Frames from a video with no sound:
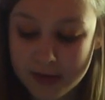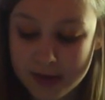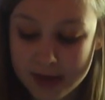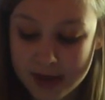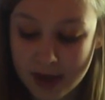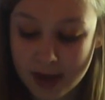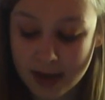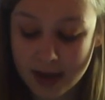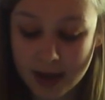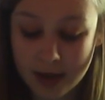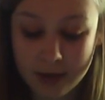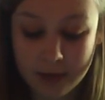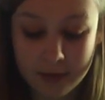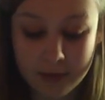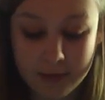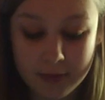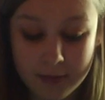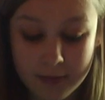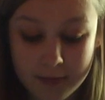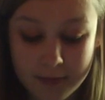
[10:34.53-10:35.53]
suck,
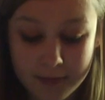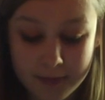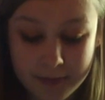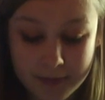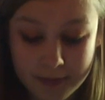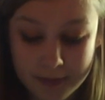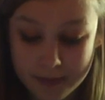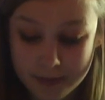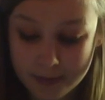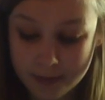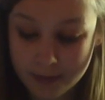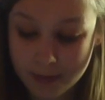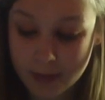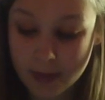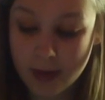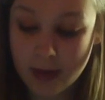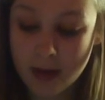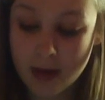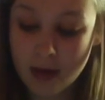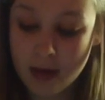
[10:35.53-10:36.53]

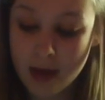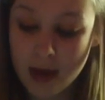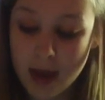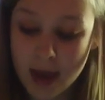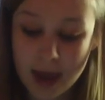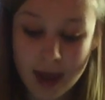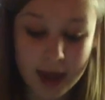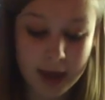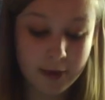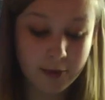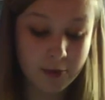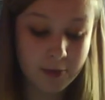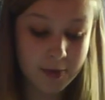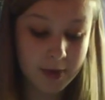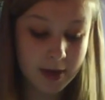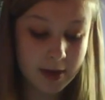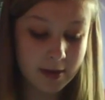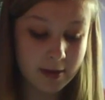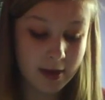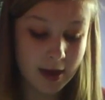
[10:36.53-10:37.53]
he will
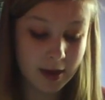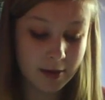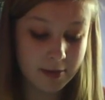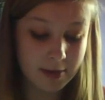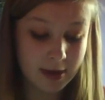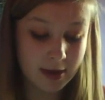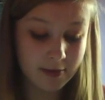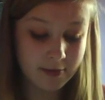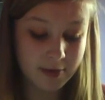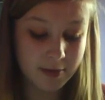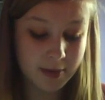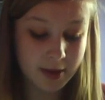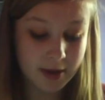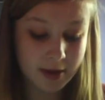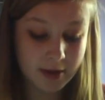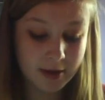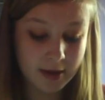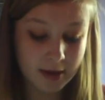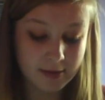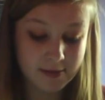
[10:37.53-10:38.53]
be there with everyone
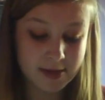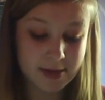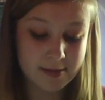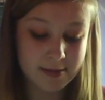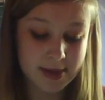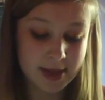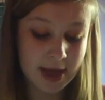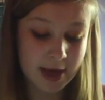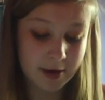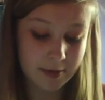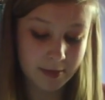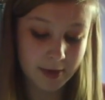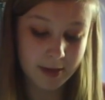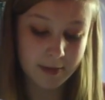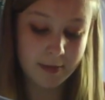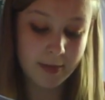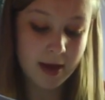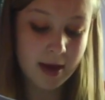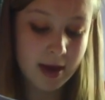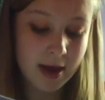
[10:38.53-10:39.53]
who loves him to help
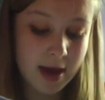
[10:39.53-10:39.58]
him.